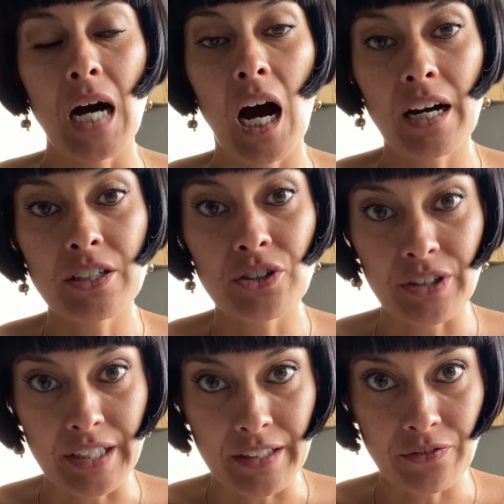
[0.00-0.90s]

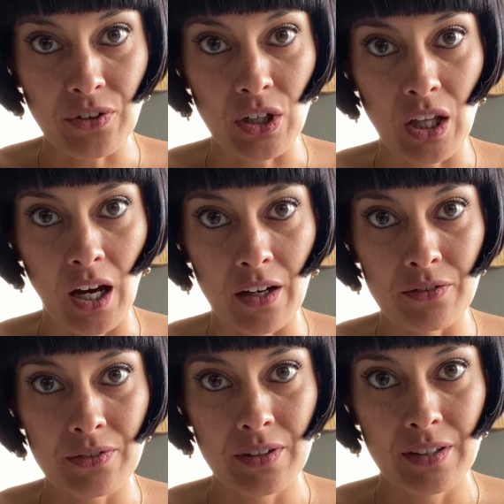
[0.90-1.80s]
hungry for love